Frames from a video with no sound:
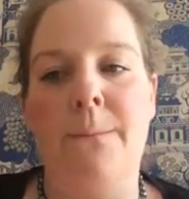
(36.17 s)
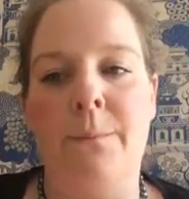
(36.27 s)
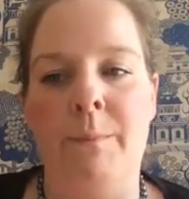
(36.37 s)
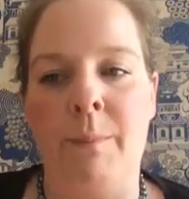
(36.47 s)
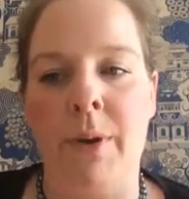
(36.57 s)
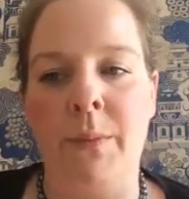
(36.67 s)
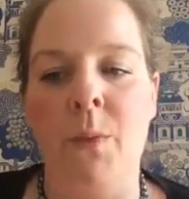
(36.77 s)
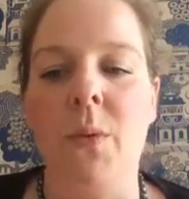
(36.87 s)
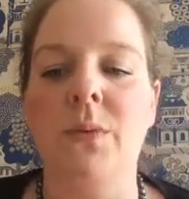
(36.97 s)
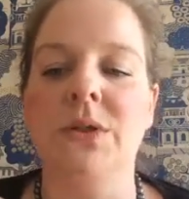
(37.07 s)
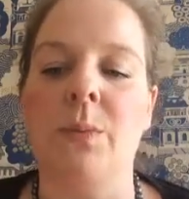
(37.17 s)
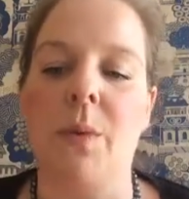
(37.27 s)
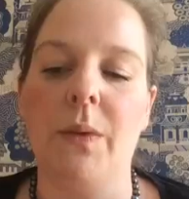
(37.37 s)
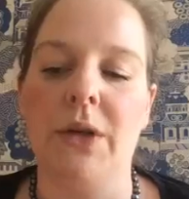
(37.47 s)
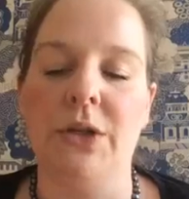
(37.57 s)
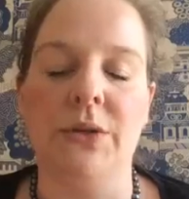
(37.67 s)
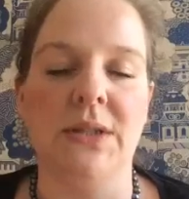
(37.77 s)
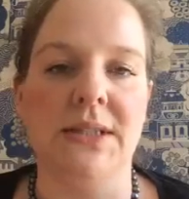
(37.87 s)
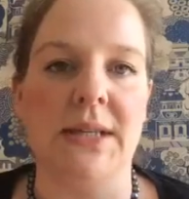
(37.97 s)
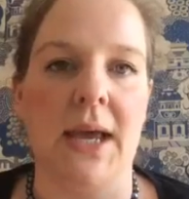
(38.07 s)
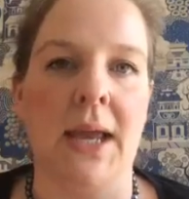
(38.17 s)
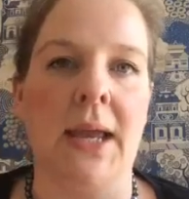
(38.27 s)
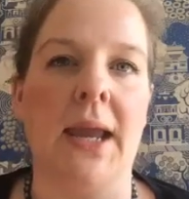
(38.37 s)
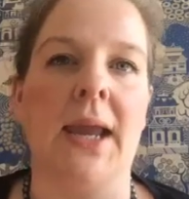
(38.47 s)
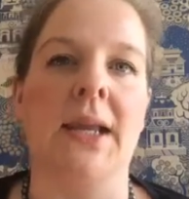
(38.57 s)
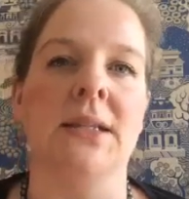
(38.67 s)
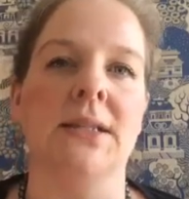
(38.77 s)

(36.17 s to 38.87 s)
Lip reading: But what we're going to do today is